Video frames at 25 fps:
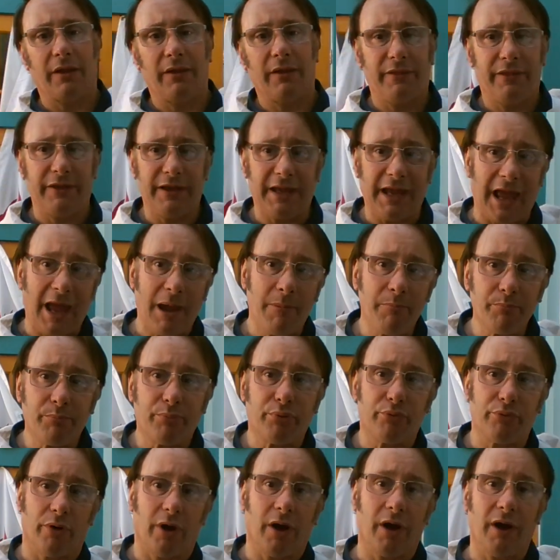The
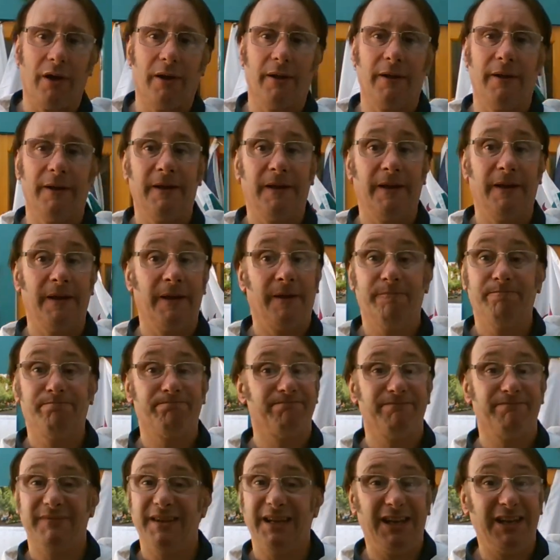emperor,
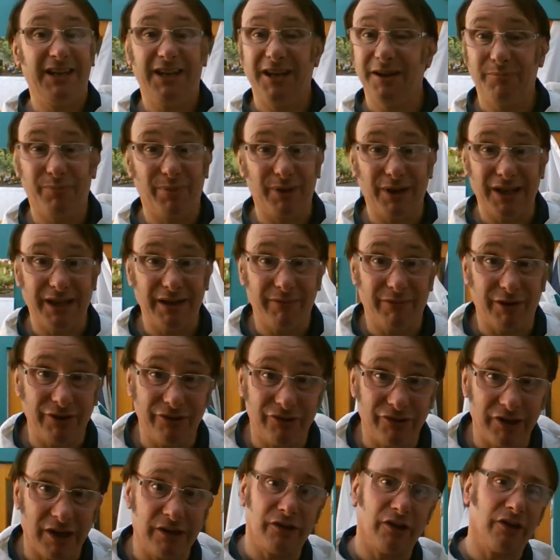he didn't believe in
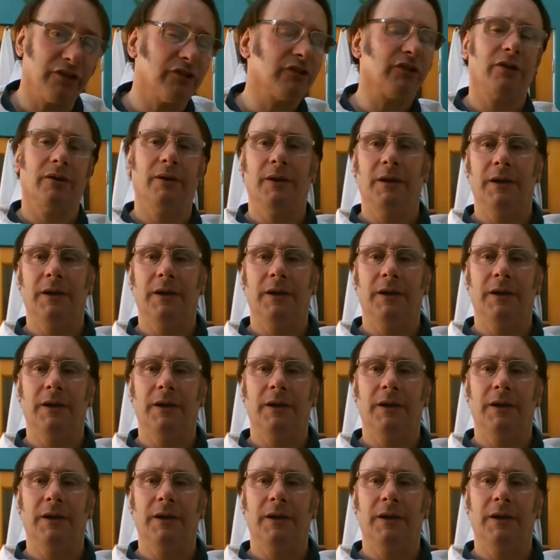Jesus.